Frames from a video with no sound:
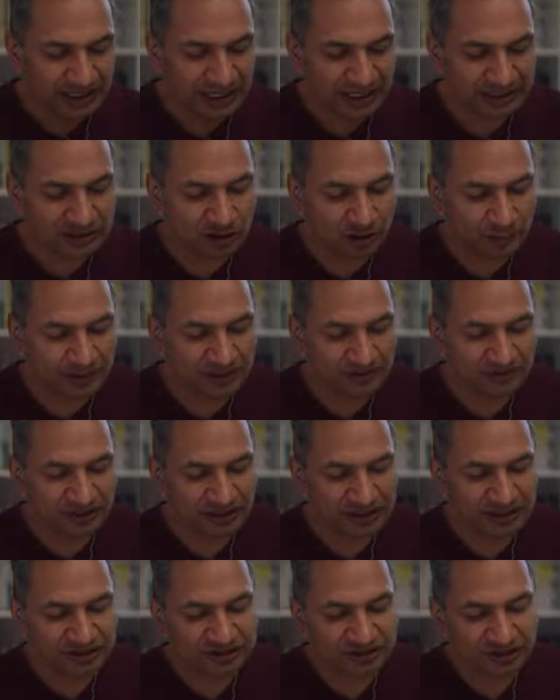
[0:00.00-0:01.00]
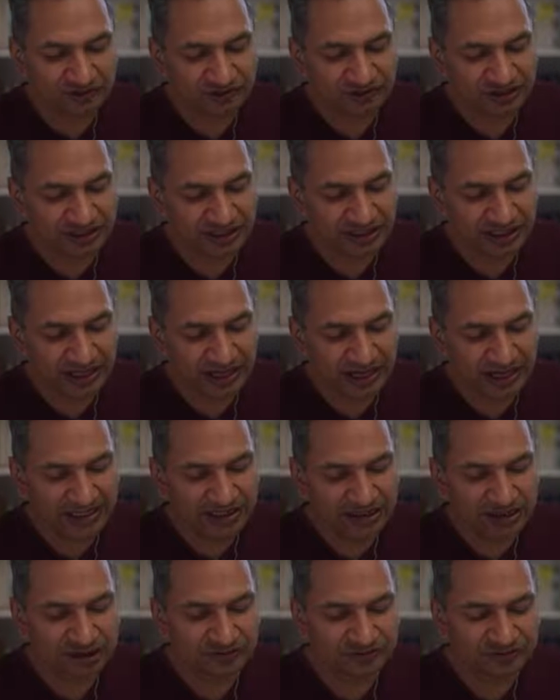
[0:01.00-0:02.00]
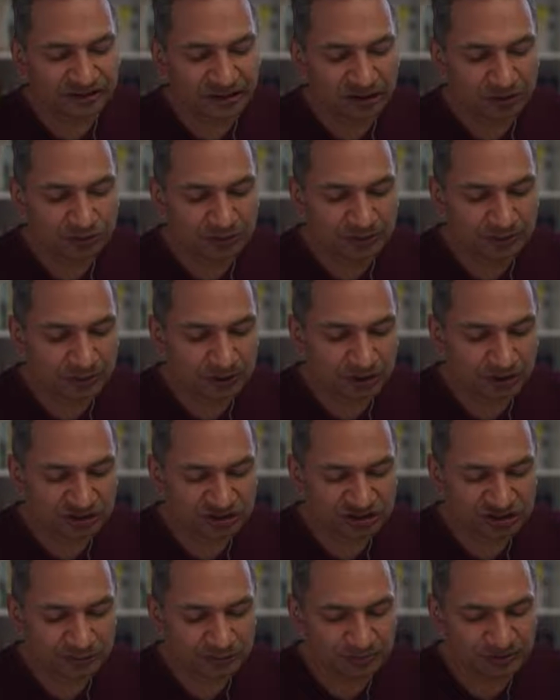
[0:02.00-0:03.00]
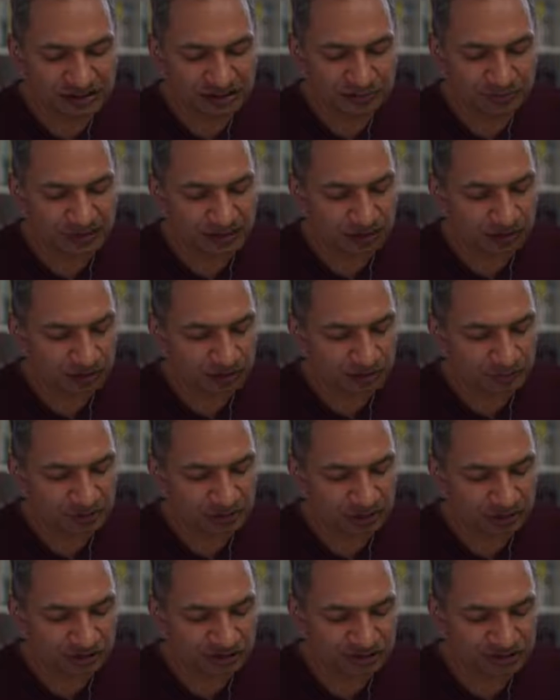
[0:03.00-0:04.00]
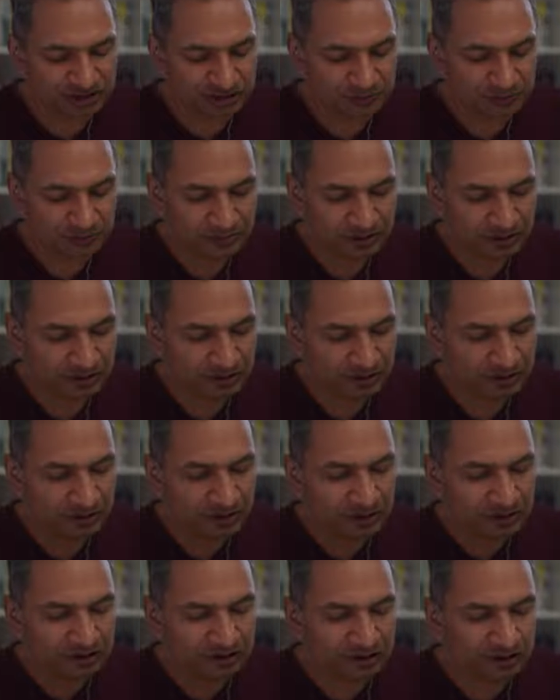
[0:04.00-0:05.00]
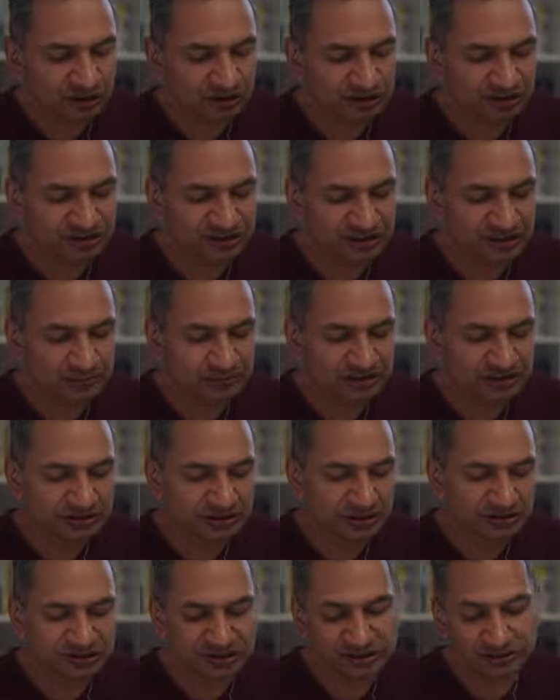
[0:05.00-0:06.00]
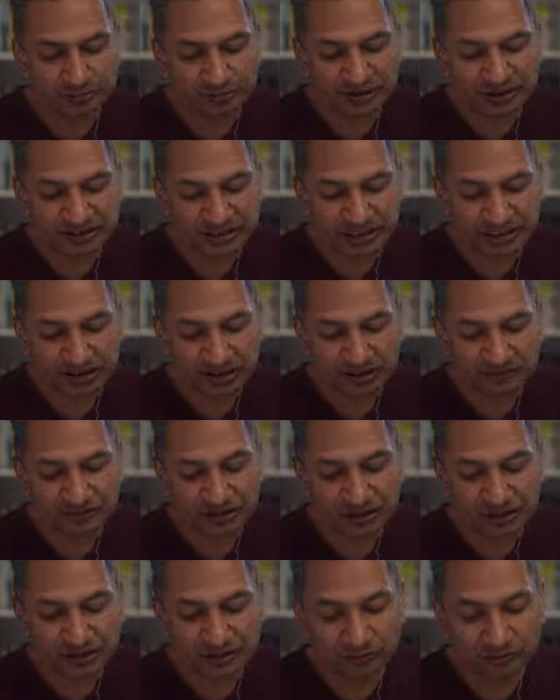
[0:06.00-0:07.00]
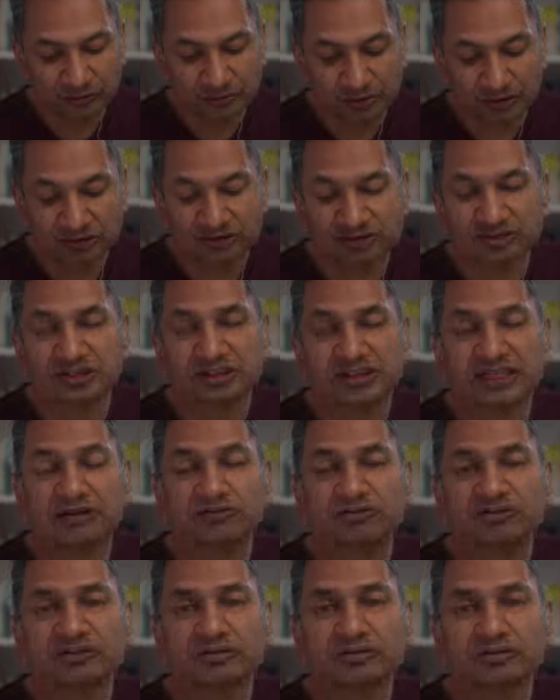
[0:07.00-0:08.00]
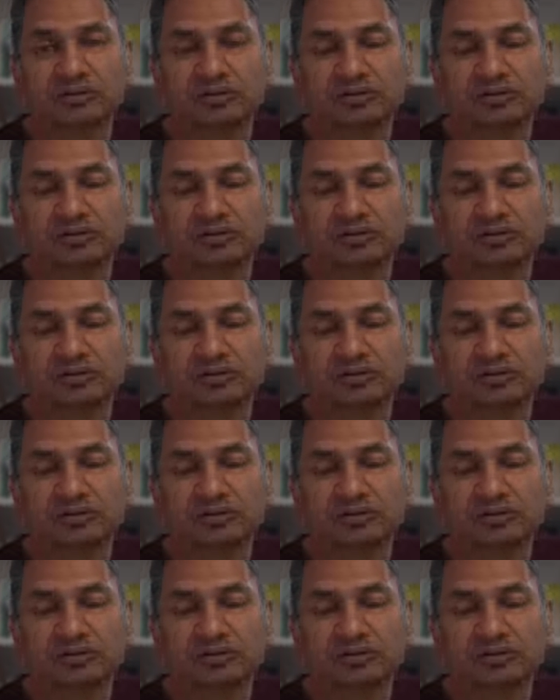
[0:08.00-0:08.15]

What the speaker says: A copy of each of the end-of-year reports submitted by Oldham Coliseum. The Coliseum did not submit end-of-year reports to the council.